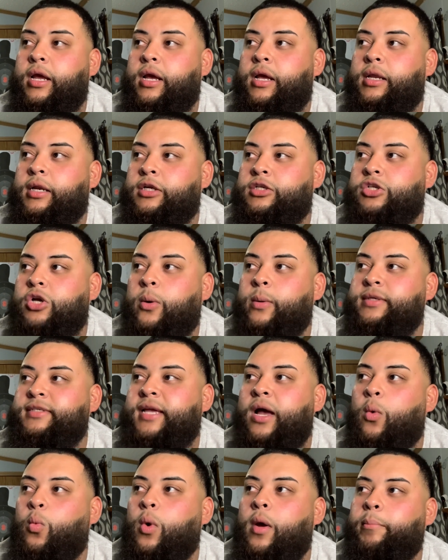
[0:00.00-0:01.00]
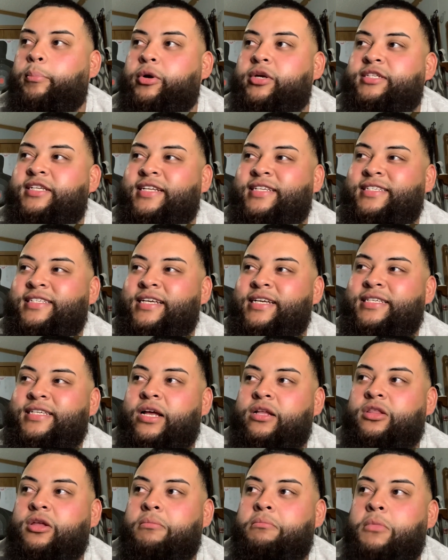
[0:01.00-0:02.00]
there's always that one person that sticks
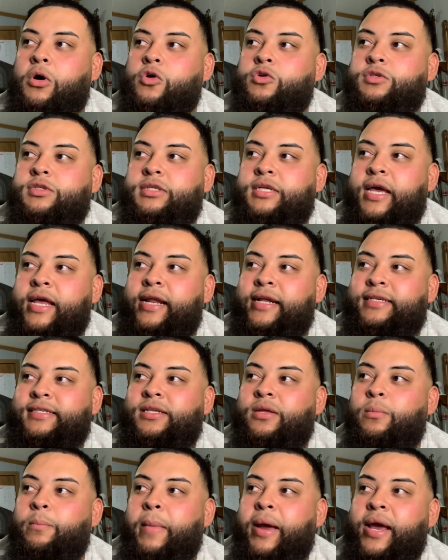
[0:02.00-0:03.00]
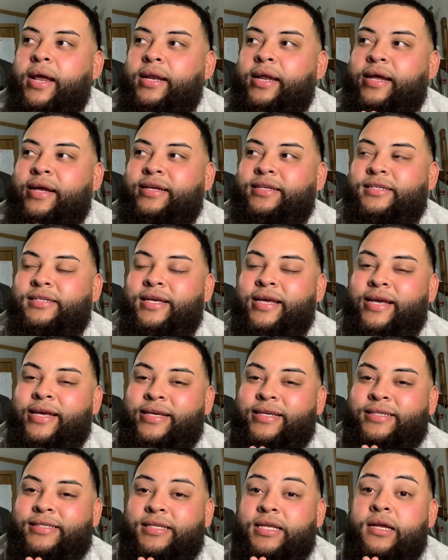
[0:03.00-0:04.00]
out the most, and it's the man that
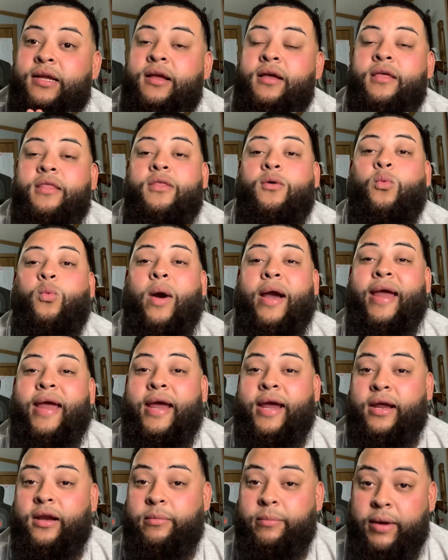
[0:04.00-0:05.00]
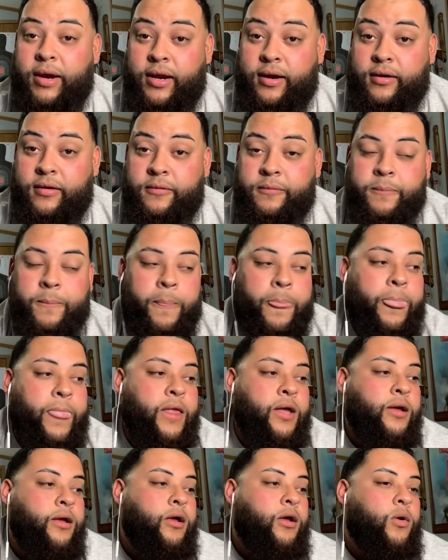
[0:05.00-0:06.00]
is the right-hand man.
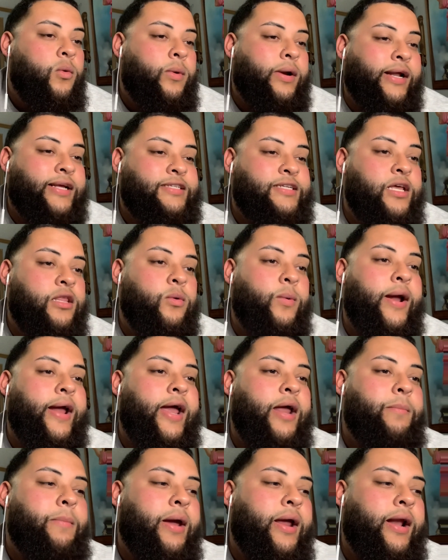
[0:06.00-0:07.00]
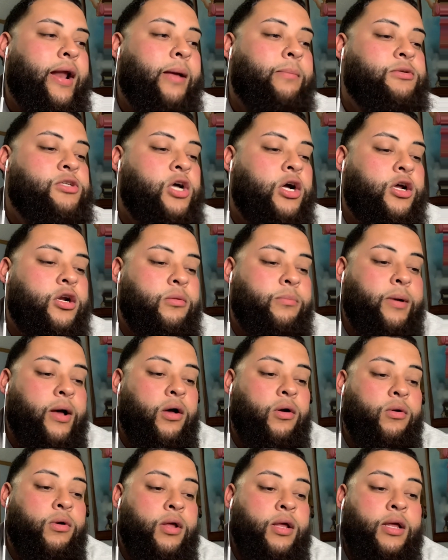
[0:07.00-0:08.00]
When I say the right-hand man, I'm talking
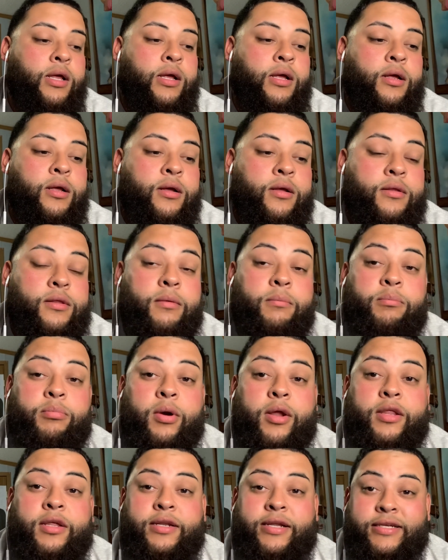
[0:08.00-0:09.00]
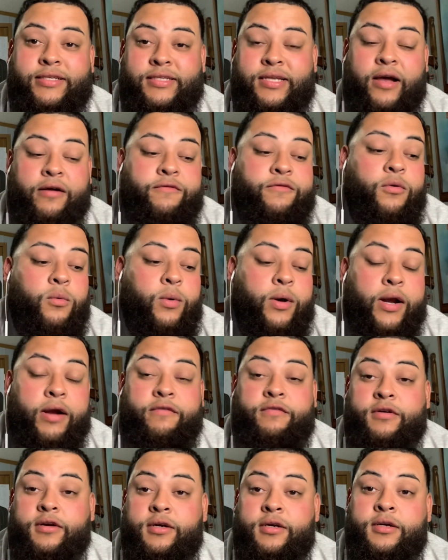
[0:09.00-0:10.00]
about the brother that's down for
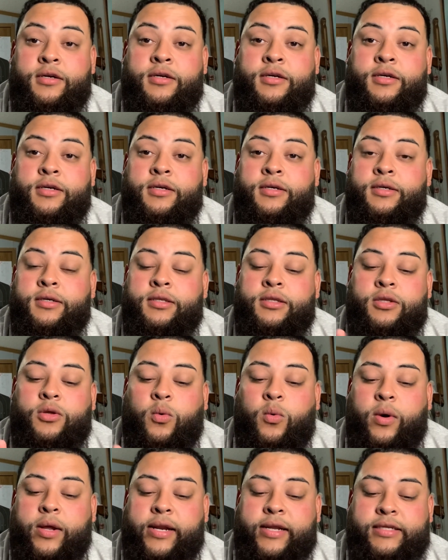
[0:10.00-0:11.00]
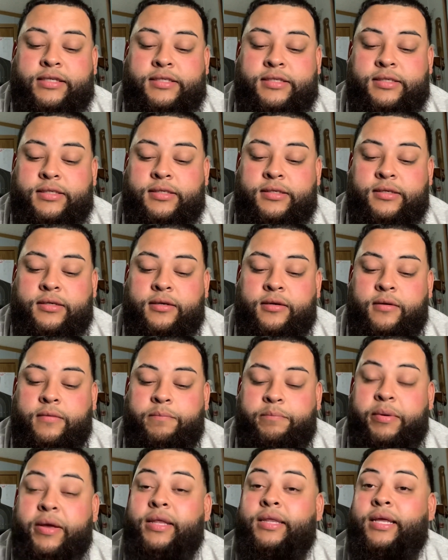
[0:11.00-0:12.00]
whatever. The one that's
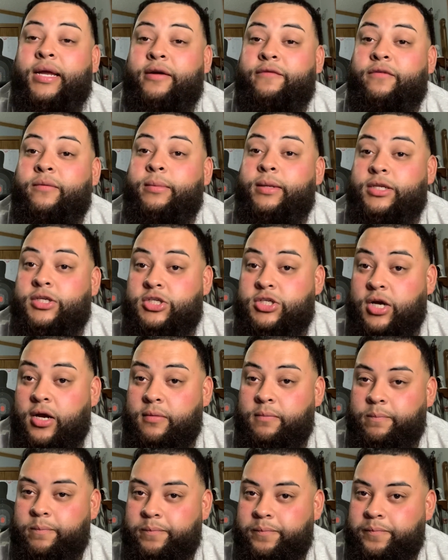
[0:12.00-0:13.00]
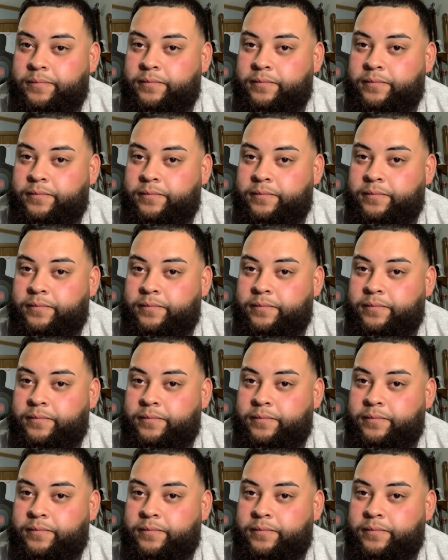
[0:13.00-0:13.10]
been there from the jump